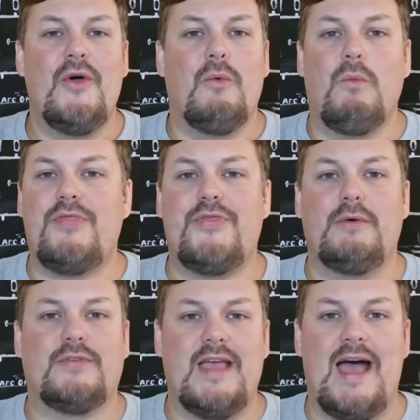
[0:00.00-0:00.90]
with
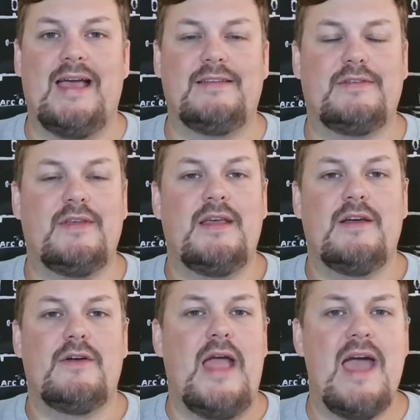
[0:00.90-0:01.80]
those guys
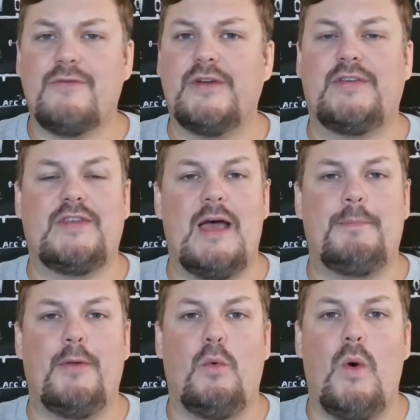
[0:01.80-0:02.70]
every step
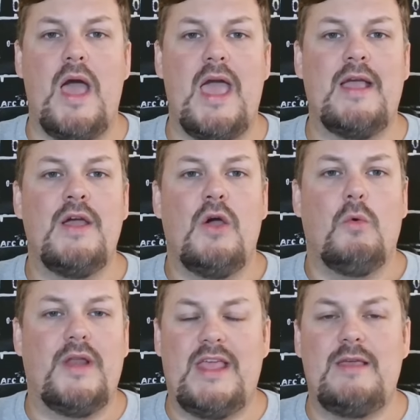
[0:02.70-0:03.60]
of the way
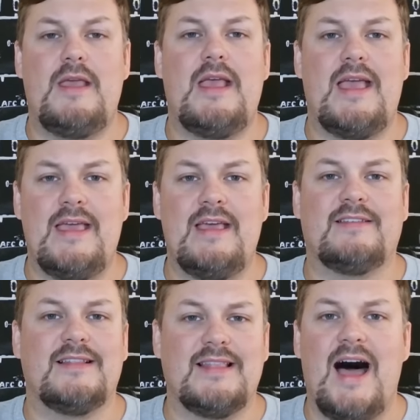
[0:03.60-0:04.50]
when he is
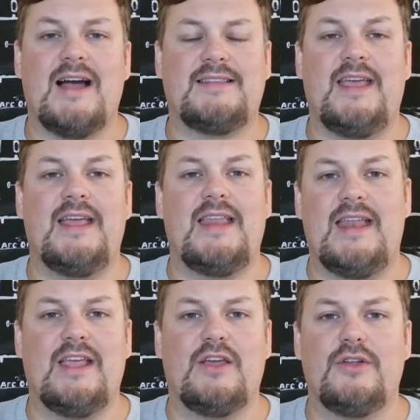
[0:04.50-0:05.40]
locked in and
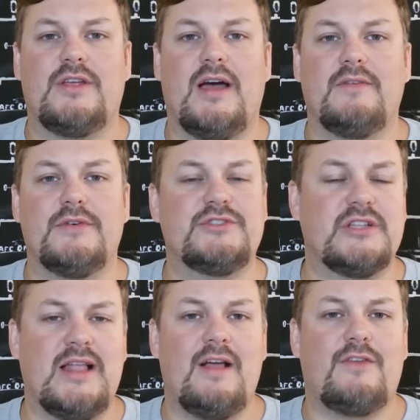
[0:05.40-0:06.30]
in good coverage. The
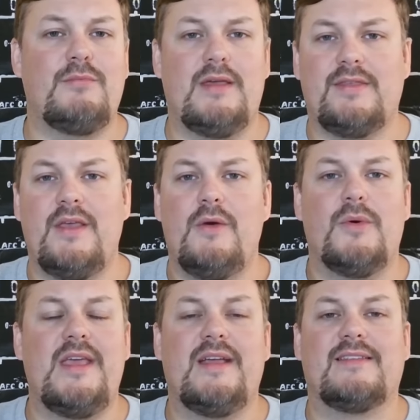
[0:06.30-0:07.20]
locksmith,
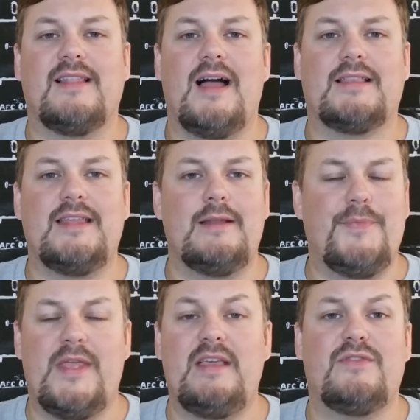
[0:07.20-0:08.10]
when he gets locked in,
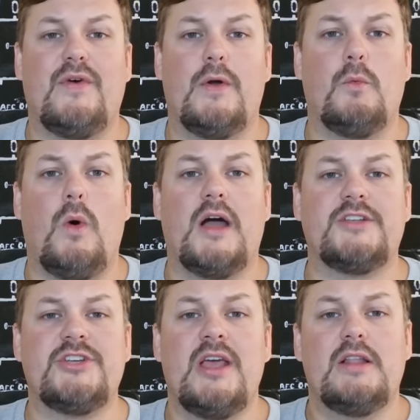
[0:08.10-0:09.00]
he's fun to
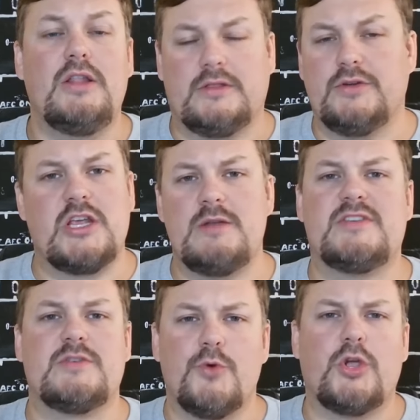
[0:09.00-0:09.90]
watch. Look, there's going to be
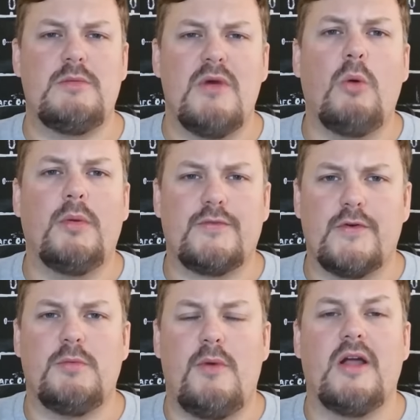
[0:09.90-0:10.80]
some rookie moments for
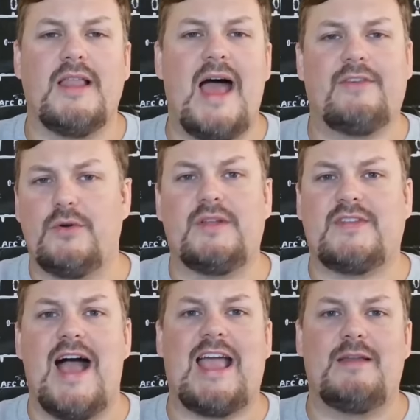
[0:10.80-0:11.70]
Kamari Lassiter. It's
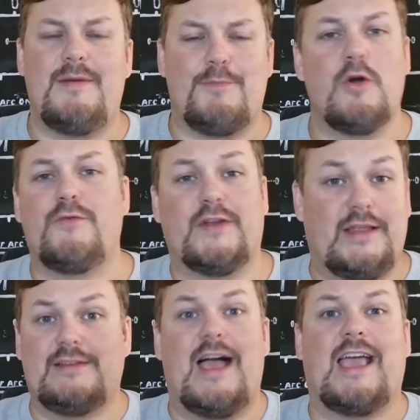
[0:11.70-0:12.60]
not going to be perfect.
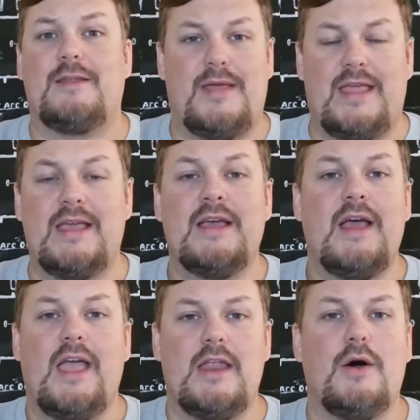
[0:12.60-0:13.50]
He's not going to be,
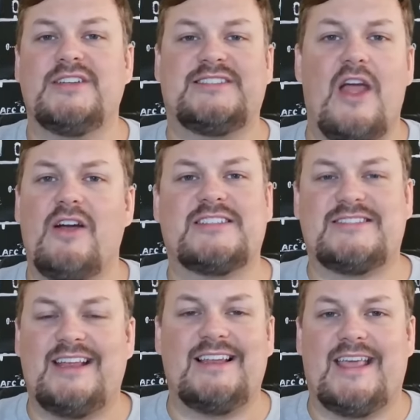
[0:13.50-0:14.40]
you know, a Derek
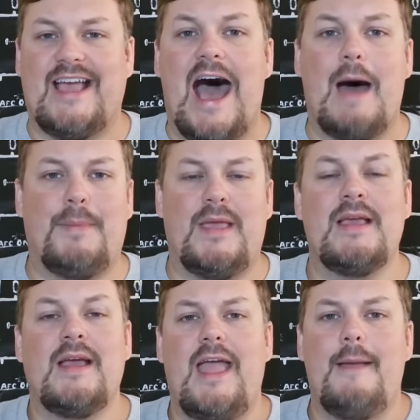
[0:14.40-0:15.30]
Stingley copy
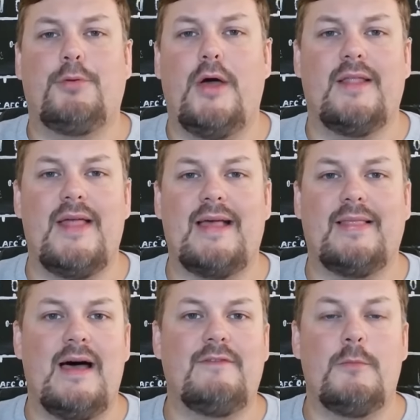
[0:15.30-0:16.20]
and play to that
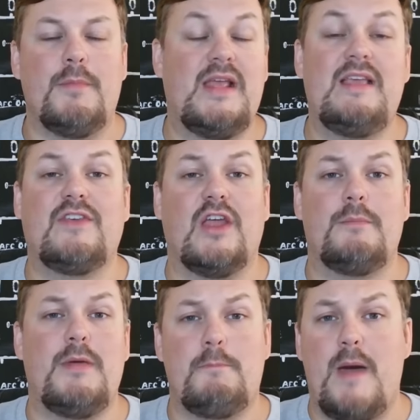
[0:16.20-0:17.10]
level. But he's going to
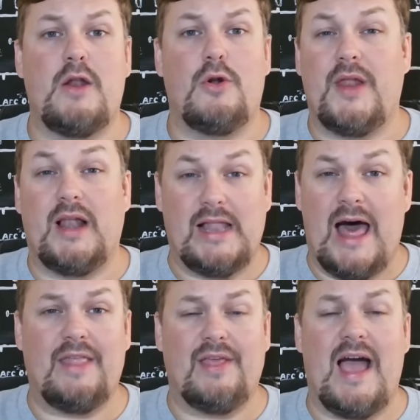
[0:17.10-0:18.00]
be better than a
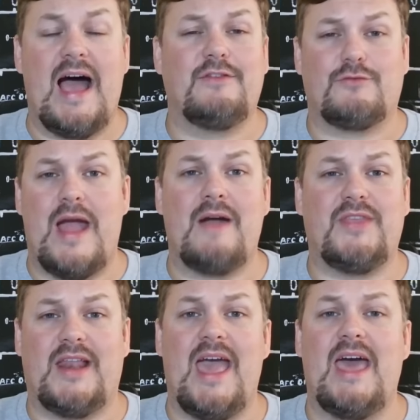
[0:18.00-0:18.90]
lot of the guys
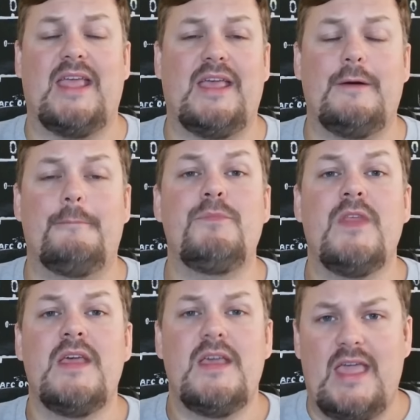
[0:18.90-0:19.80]
drafted ahead of him
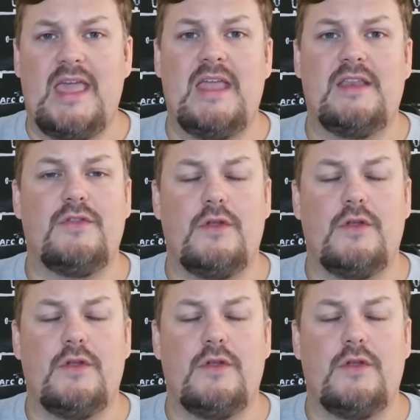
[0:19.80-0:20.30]
in the